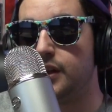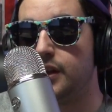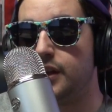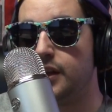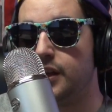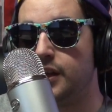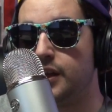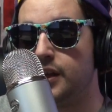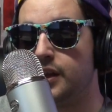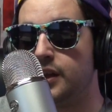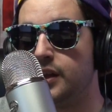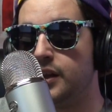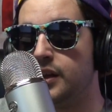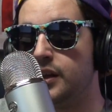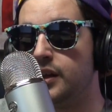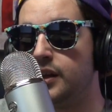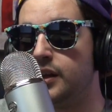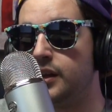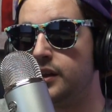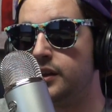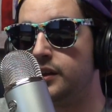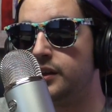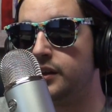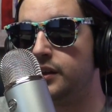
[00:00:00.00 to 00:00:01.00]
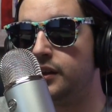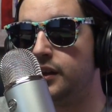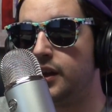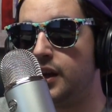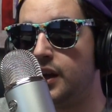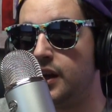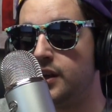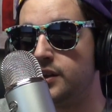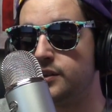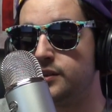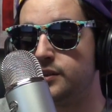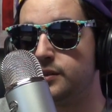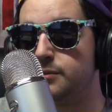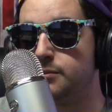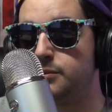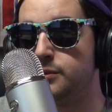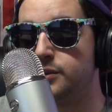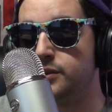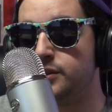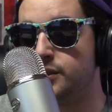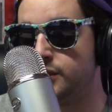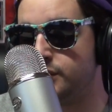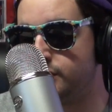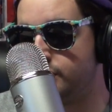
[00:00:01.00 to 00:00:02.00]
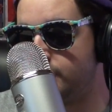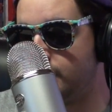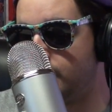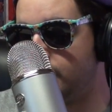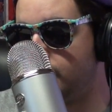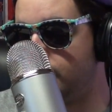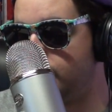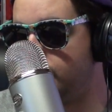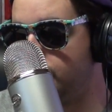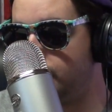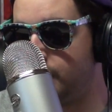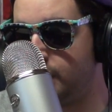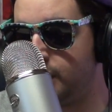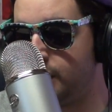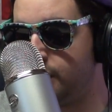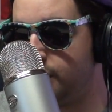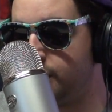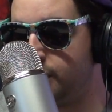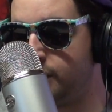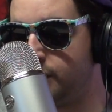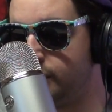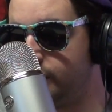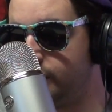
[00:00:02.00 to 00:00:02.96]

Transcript: And Kassem is just all around